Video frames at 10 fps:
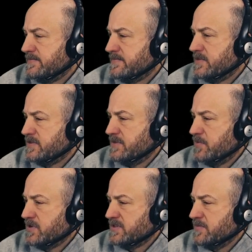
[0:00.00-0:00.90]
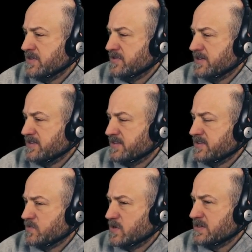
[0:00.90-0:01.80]
So some parts of me thought that
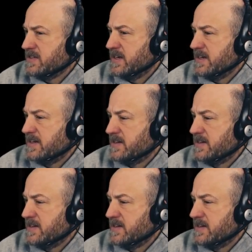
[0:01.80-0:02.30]
this was a,